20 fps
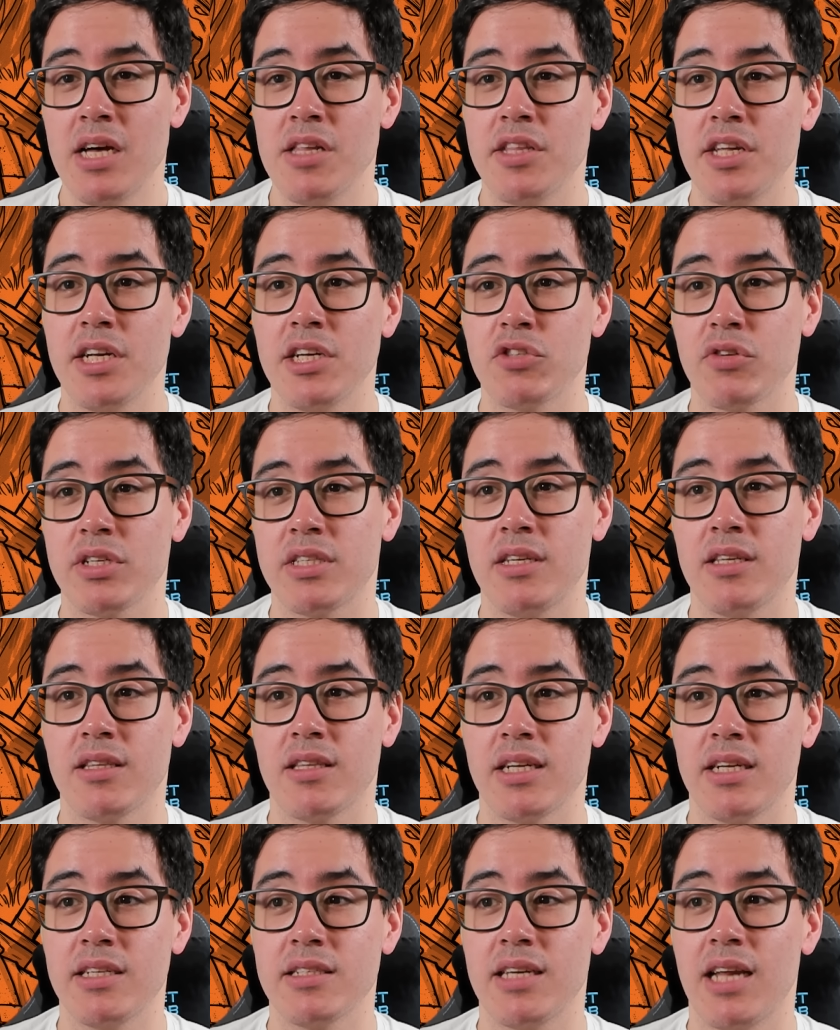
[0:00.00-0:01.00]
The interesting
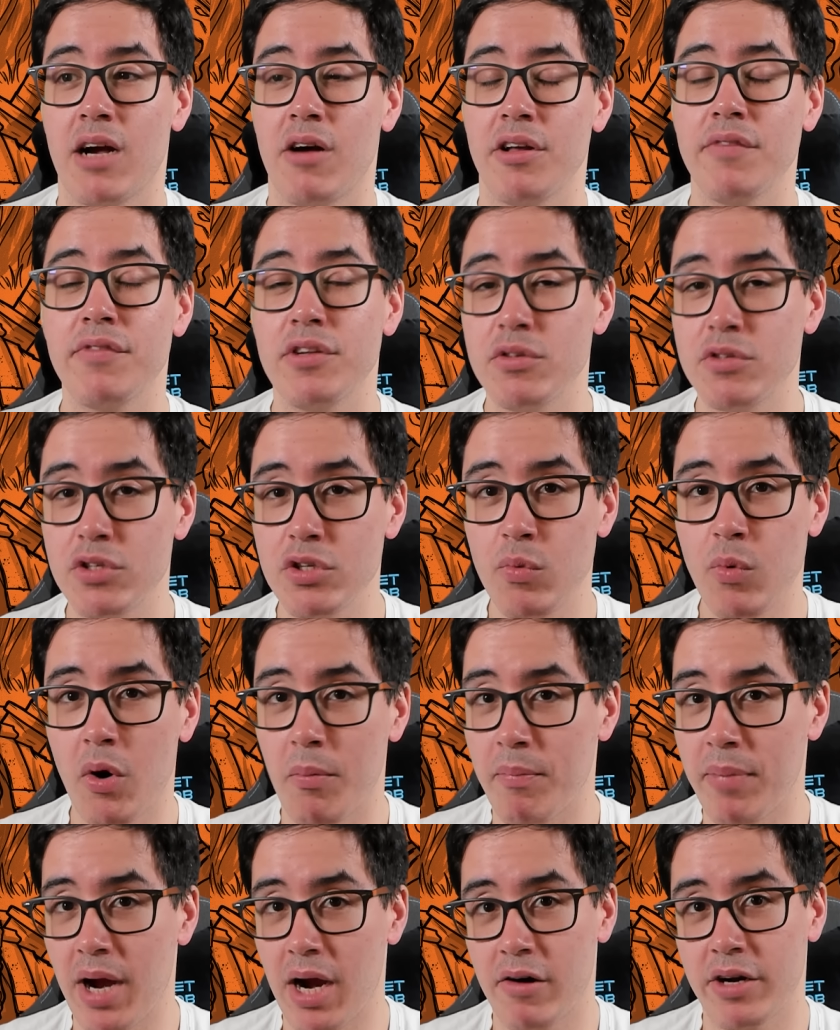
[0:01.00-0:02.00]
thing is now, if you do
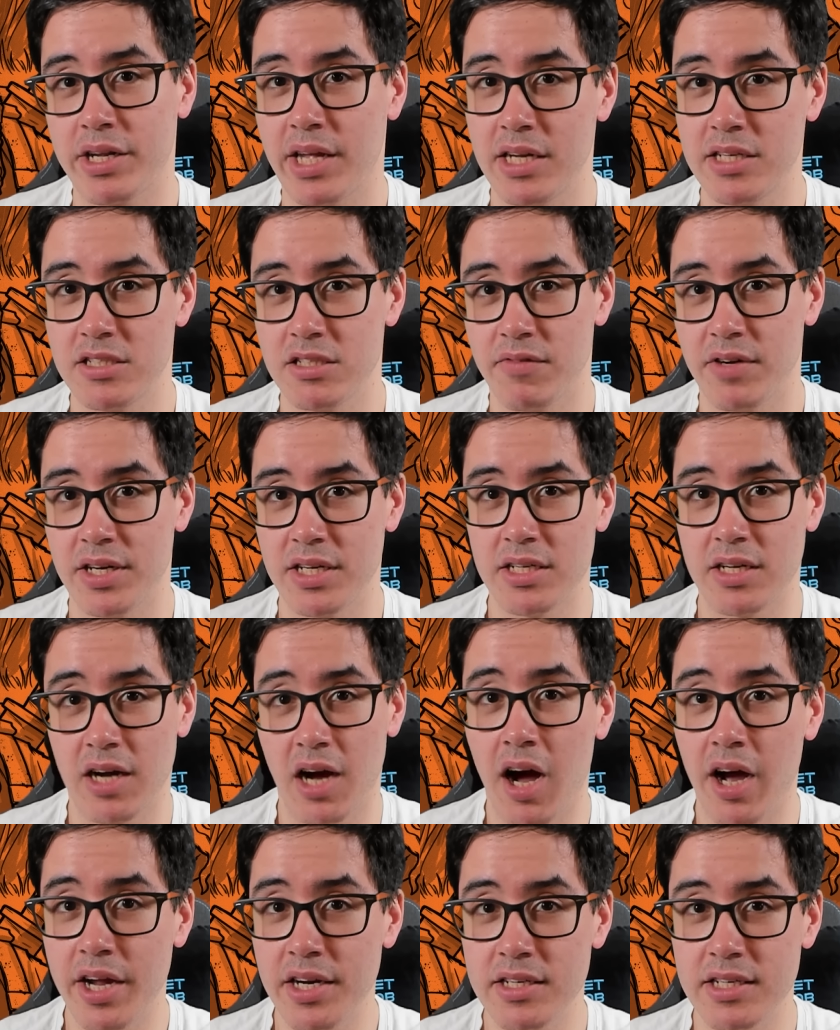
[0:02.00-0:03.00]
want barricades of any
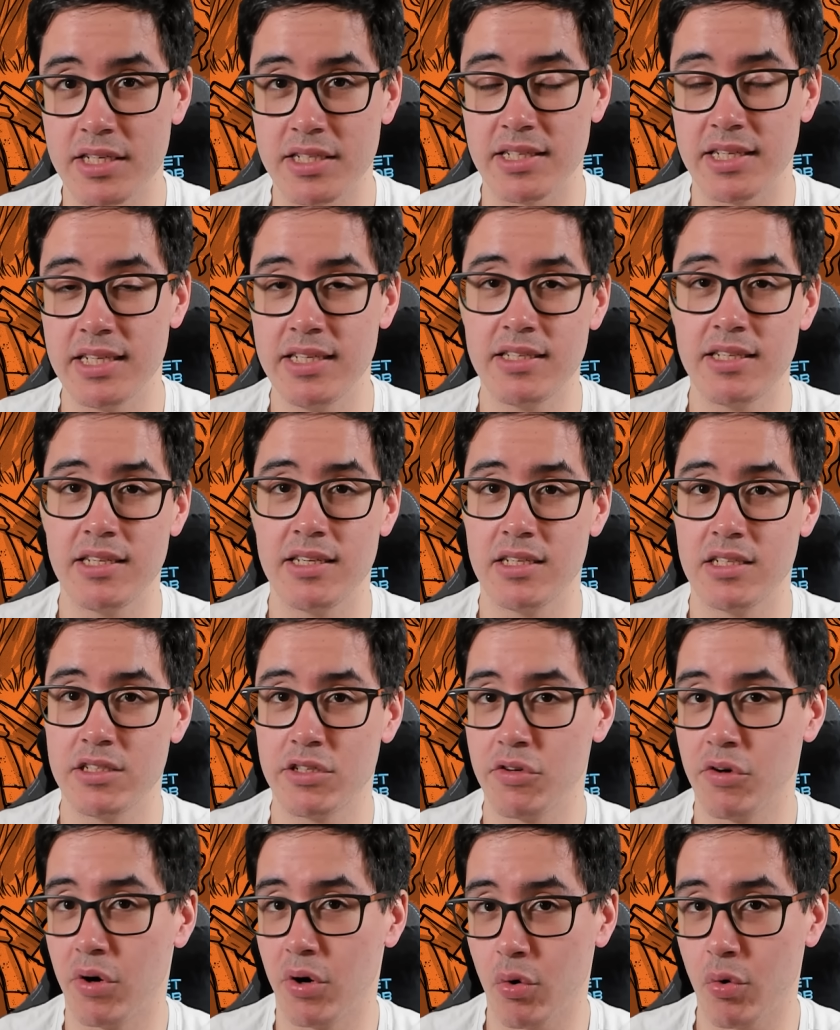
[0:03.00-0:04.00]
kind, it's eating
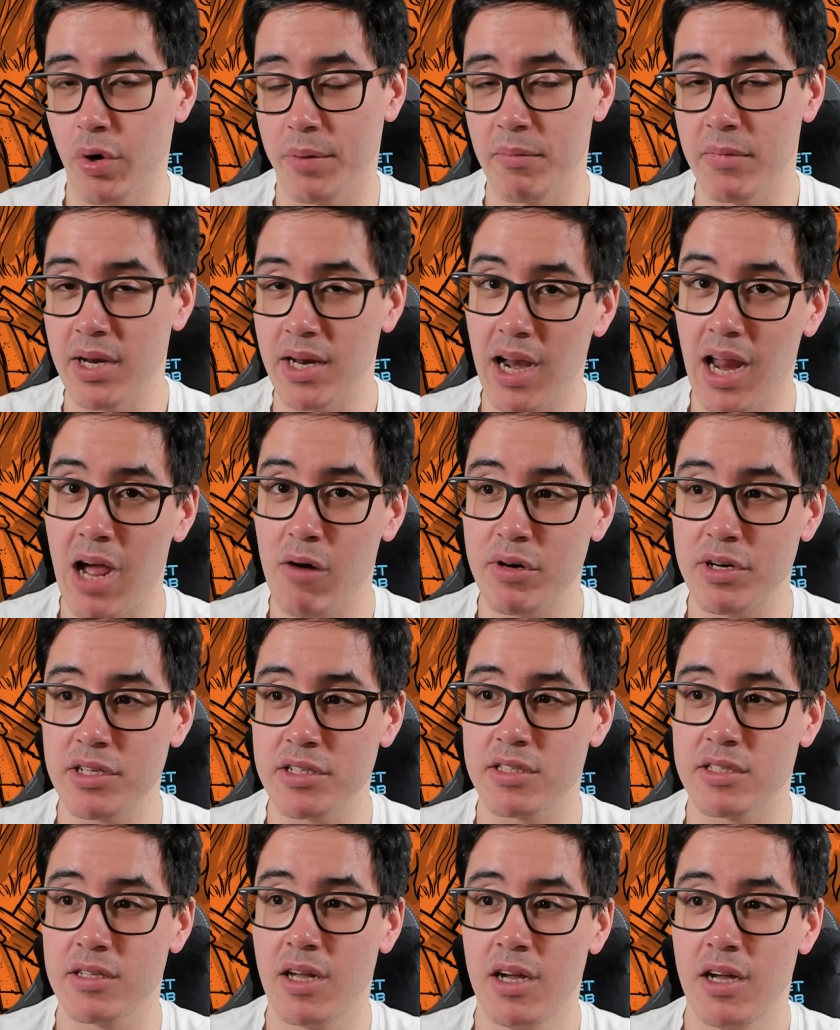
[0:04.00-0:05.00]
into your equipment
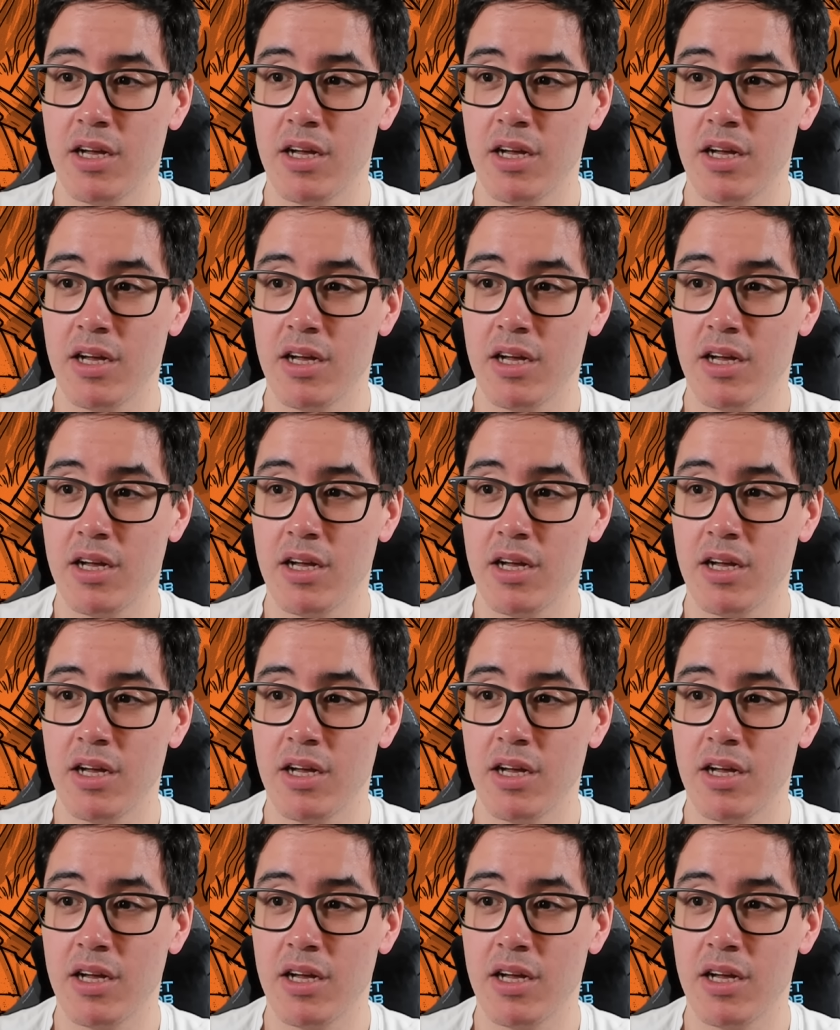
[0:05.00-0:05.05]
allowance.